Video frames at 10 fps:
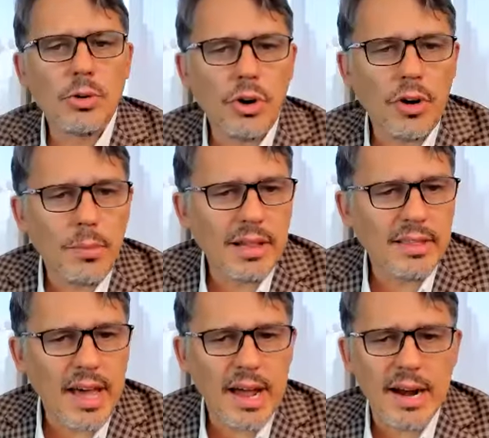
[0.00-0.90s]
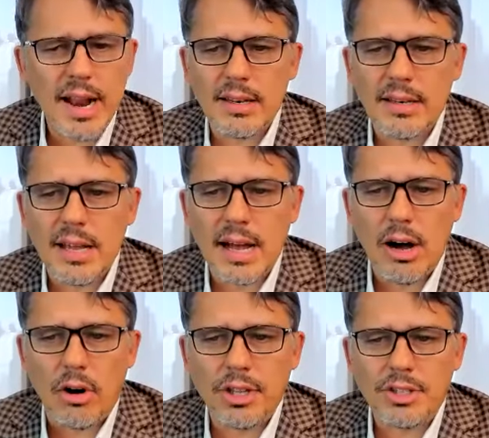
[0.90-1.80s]
your email there and
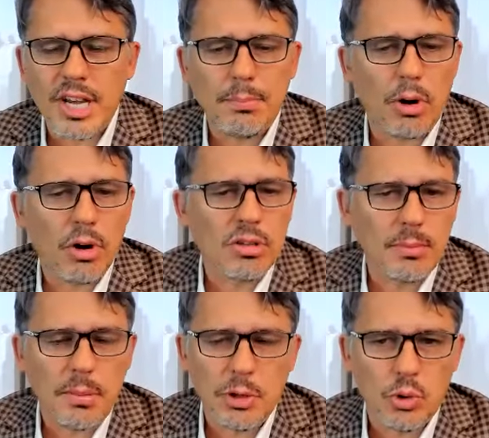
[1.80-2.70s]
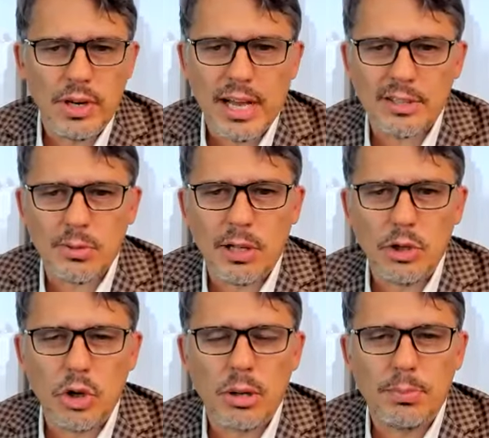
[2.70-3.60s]
on the chat box, and maybe Julia as well.
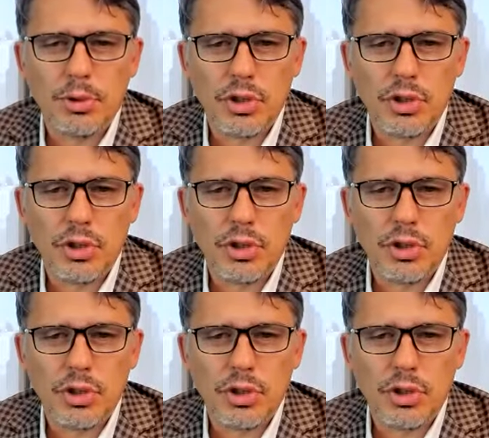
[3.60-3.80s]
You can put